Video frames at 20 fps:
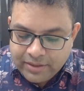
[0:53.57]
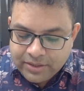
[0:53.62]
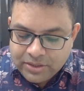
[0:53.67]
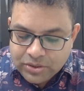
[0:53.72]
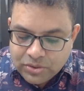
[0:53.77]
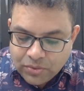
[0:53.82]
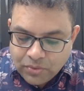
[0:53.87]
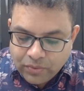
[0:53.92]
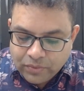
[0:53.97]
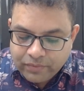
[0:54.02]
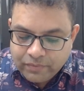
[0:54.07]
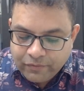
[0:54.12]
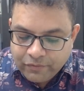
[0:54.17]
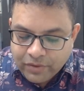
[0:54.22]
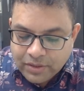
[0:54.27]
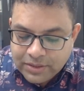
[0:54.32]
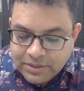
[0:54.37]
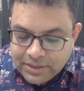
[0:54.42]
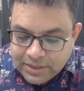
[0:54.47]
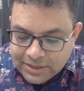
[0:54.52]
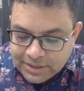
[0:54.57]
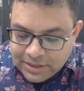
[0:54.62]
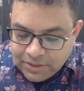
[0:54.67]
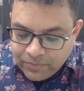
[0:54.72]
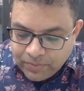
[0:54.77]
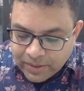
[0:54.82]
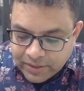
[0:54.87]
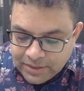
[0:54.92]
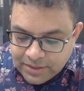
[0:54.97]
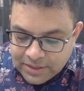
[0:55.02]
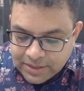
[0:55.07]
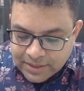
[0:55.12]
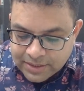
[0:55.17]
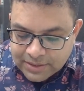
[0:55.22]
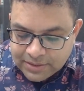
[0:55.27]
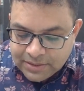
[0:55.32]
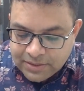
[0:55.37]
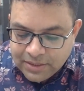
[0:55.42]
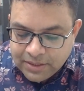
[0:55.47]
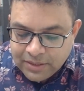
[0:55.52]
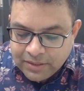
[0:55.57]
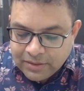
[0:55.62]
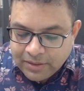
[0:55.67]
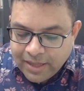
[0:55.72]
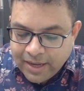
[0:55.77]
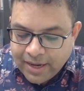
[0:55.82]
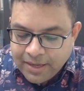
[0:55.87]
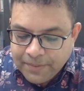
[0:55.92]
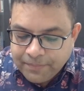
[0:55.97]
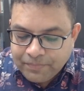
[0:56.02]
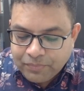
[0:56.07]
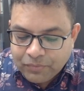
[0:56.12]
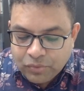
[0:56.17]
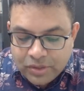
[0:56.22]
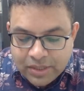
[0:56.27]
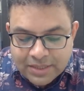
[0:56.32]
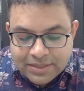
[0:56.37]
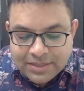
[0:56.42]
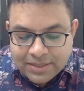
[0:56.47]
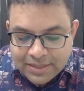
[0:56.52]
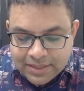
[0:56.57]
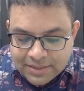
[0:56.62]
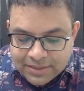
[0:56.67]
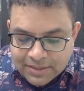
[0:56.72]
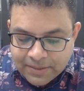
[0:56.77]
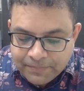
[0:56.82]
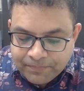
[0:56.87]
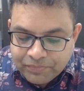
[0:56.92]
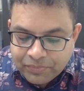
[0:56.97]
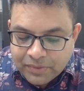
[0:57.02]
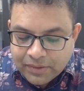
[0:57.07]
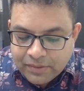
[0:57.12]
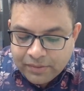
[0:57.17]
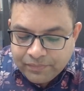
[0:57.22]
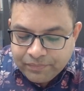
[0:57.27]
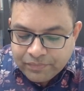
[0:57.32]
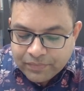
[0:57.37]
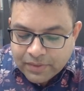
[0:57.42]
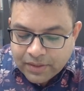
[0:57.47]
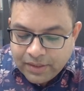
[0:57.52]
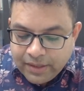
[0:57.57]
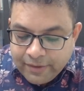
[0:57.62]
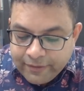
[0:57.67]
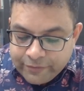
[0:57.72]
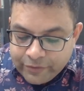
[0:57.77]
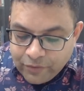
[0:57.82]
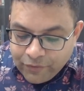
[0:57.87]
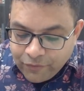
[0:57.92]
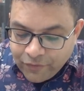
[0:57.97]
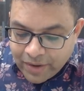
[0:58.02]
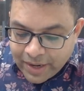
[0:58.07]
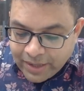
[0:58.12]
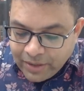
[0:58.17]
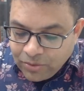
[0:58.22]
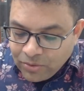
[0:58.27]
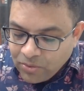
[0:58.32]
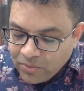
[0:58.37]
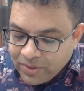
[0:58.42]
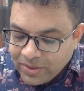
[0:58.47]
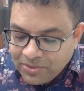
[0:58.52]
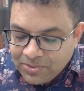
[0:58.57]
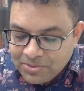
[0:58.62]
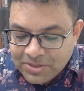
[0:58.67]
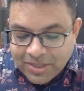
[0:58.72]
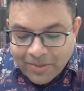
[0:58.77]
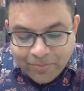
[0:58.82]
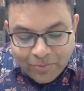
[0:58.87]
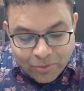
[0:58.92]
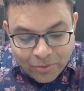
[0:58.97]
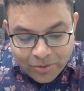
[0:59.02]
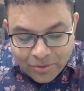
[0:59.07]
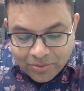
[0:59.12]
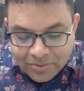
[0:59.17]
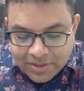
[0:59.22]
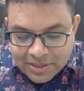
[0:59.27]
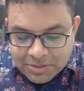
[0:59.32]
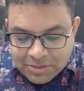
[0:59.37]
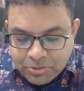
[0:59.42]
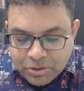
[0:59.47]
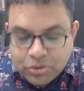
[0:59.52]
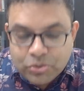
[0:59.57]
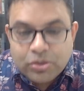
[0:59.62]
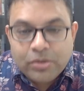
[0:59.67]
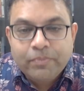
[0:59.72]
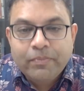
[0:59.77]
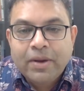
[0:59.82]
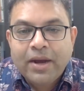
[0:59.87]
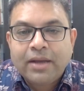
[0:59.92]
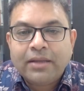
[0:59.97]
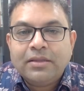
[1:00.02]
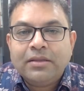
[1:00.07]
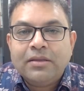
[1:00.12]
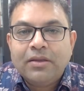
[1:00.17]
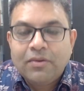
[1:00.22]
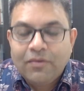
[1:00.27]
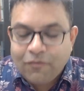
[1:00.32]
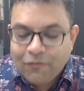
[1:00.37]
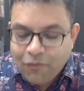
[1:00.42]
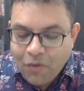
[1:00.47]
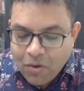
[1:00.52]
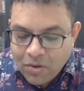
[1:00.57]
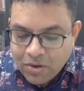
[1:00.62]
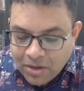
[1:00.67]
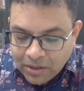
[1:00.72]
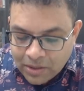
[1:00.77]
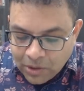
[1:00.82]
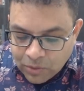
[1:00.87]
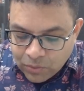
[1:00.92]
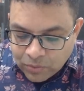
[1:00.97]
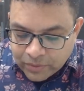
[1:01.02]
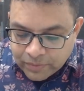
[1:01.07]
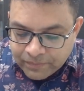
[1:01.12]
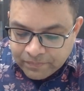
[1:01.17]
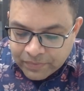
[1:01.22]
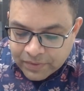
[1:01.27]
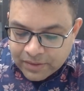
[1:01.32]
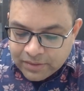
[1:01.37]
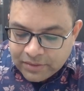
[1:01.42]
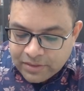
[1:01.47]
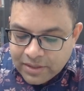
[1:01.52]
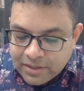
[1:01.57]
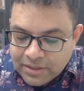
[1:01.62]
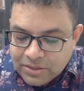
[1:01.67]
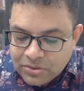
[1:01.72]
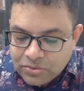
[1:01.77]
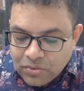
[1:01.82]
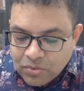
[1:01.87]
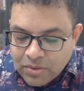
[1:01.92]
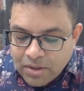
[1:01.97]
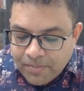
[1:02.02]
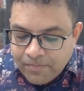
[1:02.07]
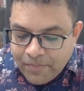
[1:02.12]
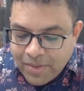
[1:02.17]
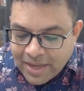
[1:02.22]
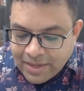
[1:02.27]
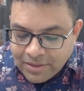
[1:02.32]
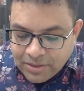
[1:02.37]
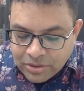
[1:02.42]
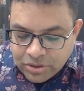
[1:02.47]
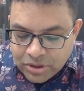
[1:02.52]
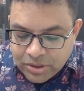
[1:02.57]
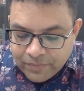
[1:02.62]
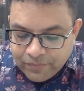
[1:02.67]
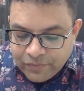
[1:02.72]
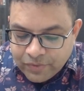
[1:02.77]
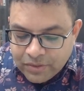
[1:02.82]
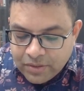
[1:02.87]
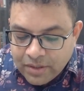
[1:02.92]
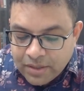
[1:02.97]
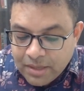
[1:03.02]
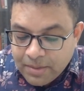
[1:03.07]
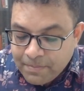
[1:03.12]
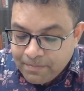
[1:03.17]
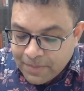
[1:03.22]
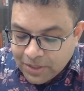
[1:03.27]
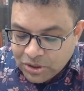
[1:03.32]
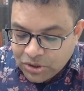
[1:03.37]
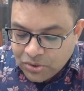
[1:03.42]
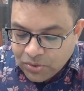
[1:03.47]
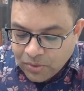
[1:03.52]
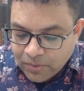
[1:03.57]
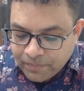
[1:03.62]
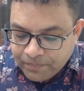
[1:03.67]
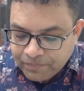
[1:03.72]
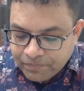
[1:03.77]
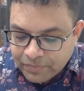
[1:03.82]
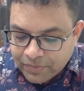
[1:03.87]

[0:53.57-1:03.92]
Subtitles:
So verse 61 says that Buddha says, if you find no one to support you on the spiritual path, walk alone. There is no companionship with the immature.